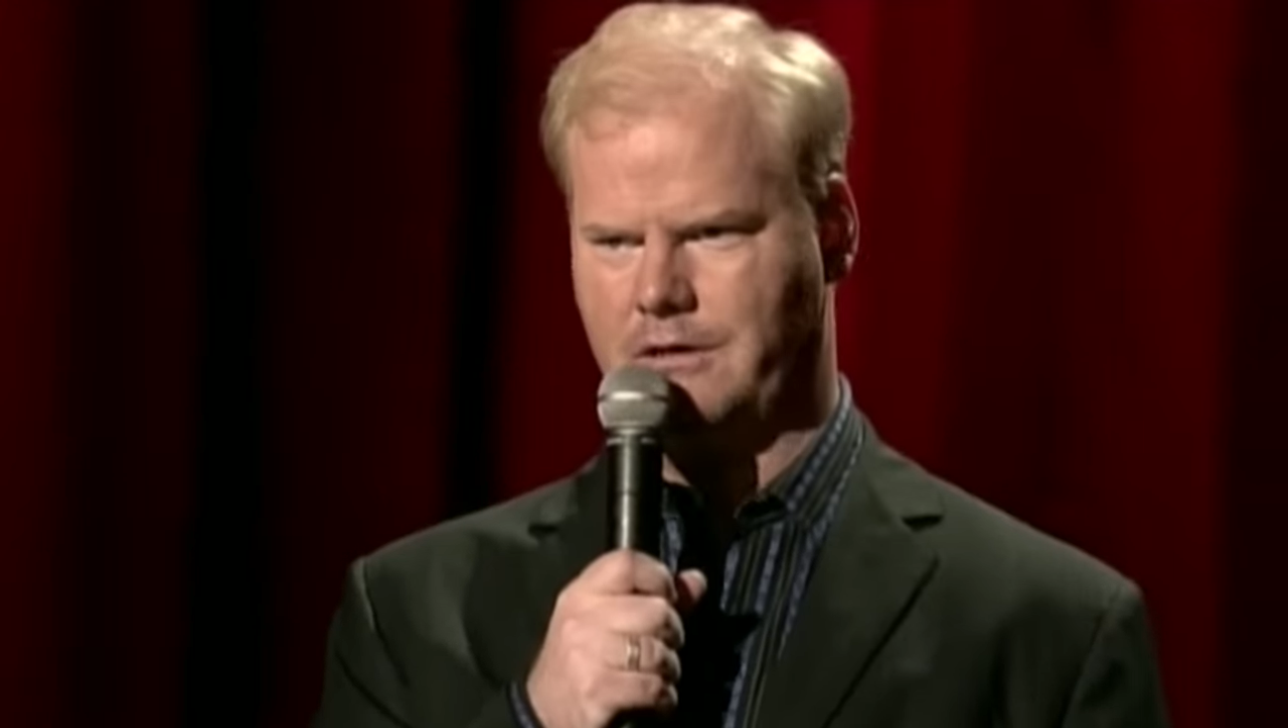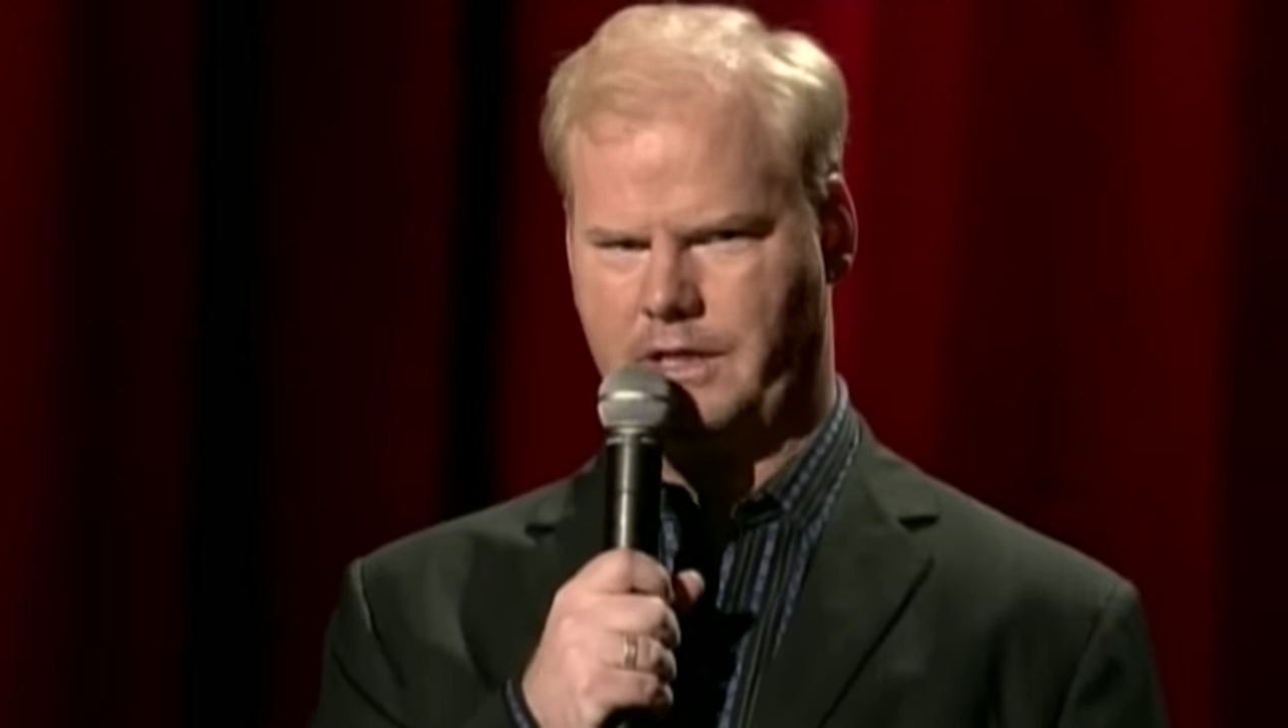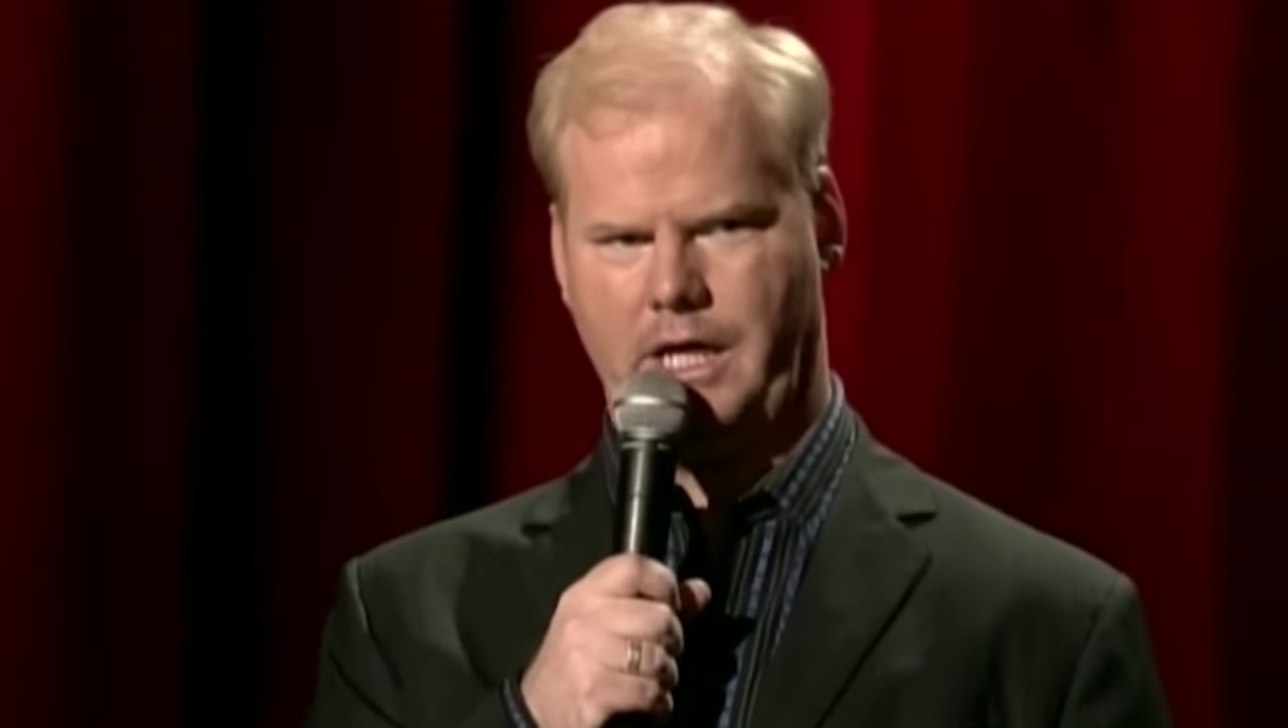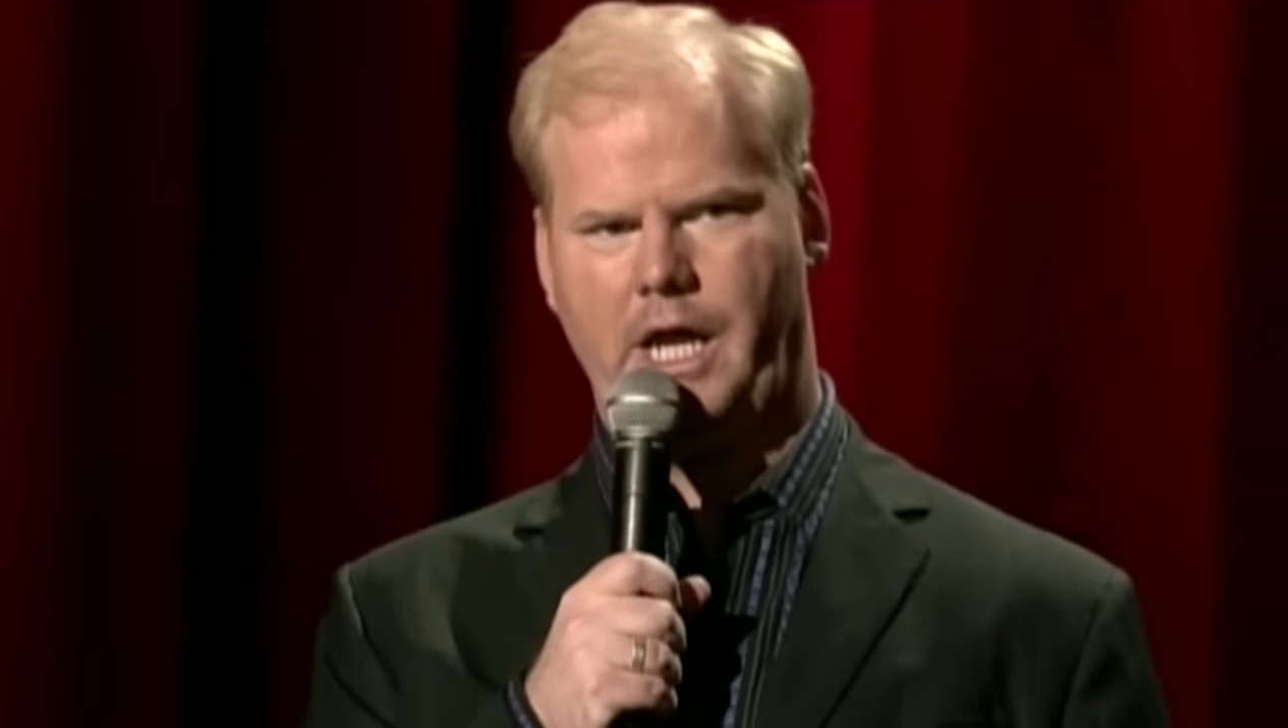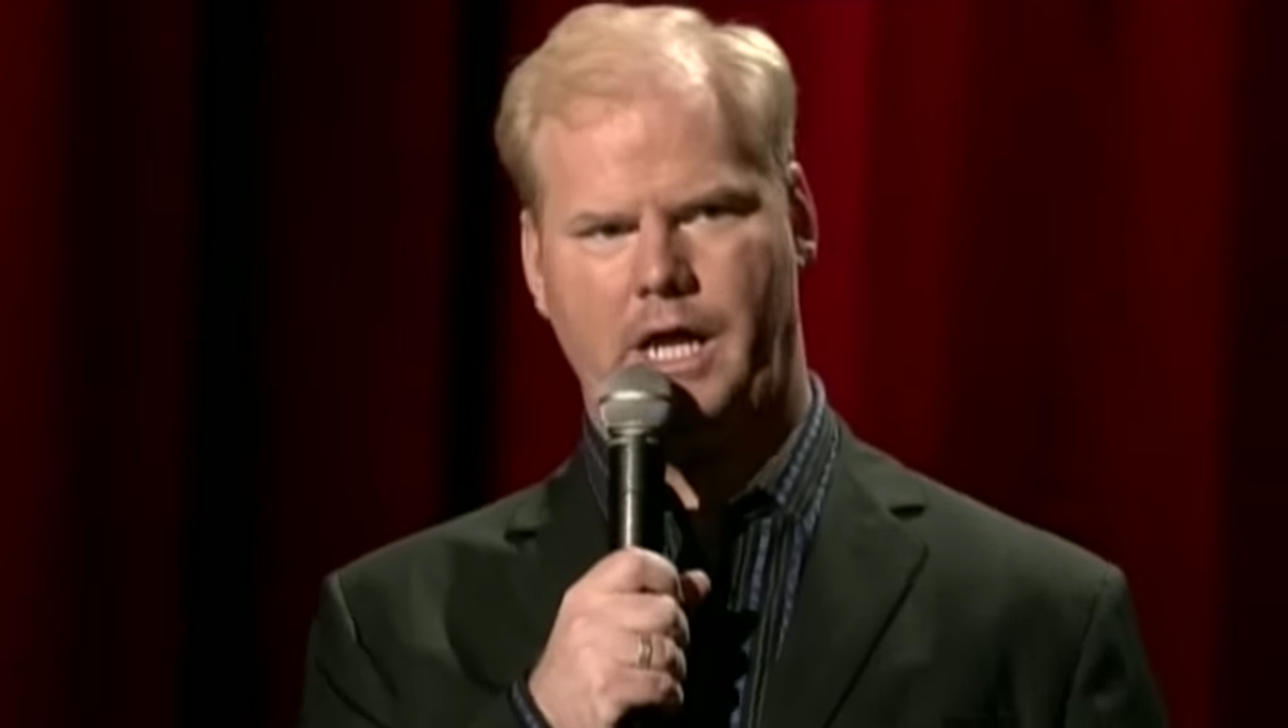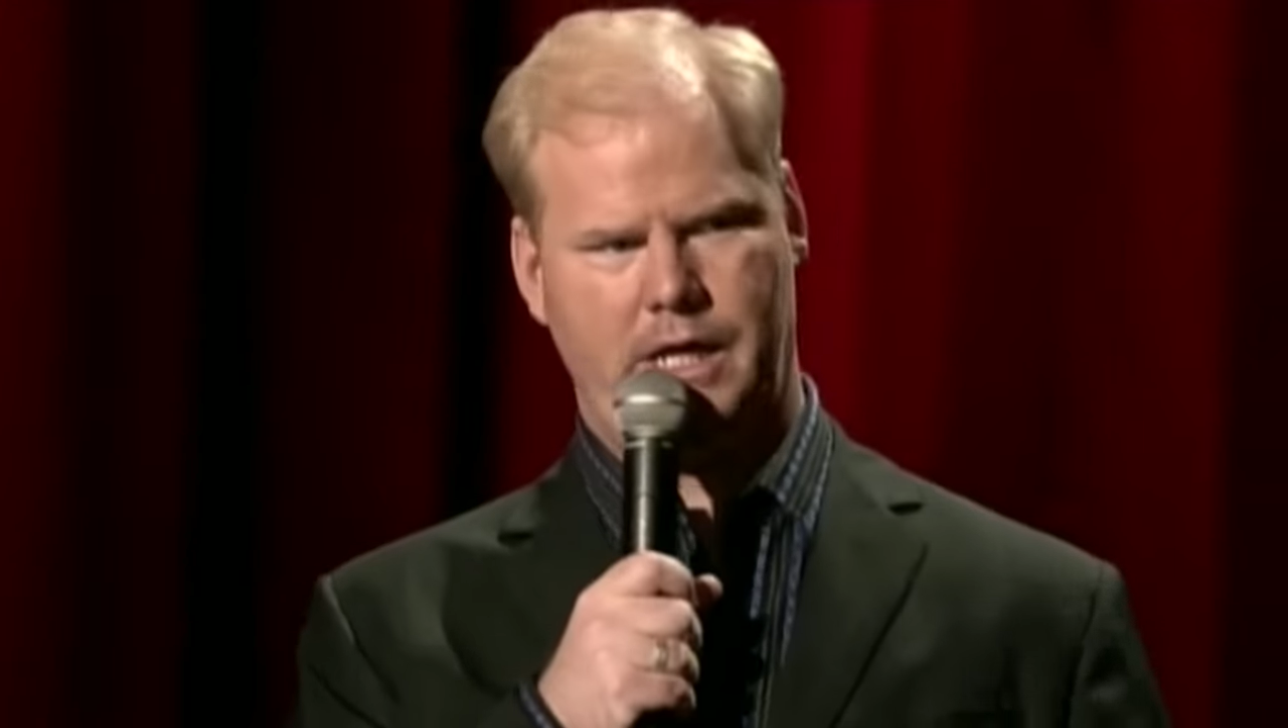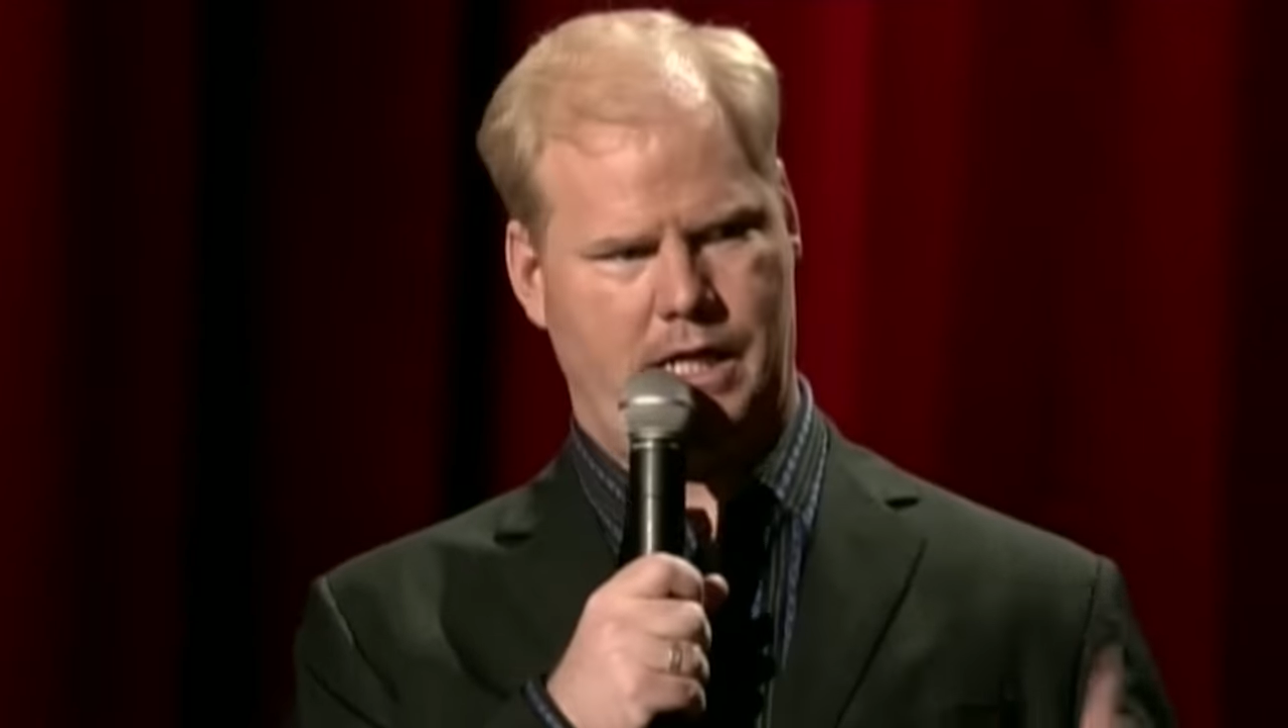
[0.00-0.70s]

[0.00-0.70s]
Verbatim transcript: Like, hey,